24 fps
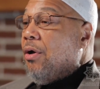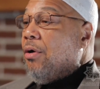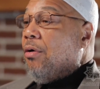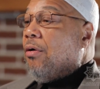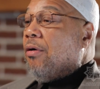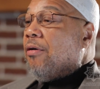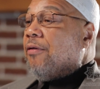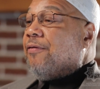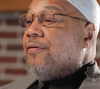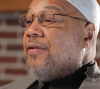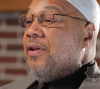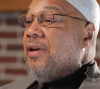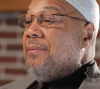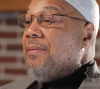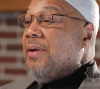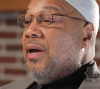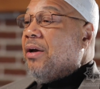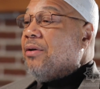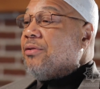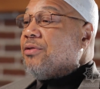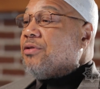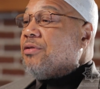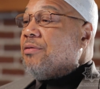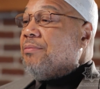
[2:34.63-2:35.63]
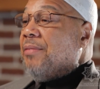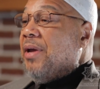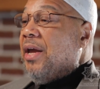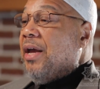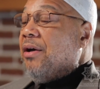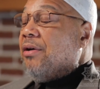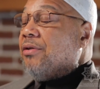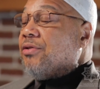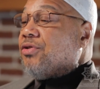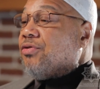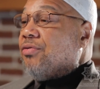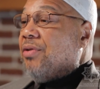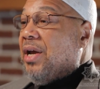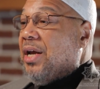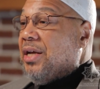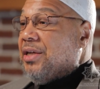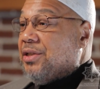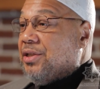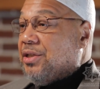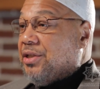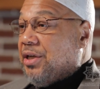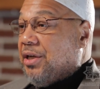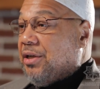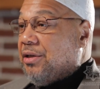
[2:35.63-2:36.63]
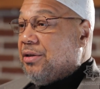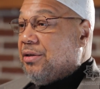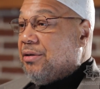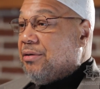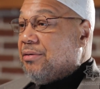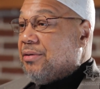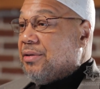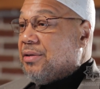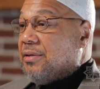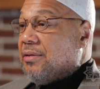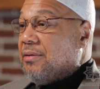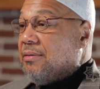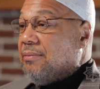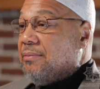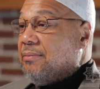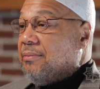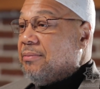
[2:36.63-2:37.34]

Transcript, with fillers: or female to male transgenders.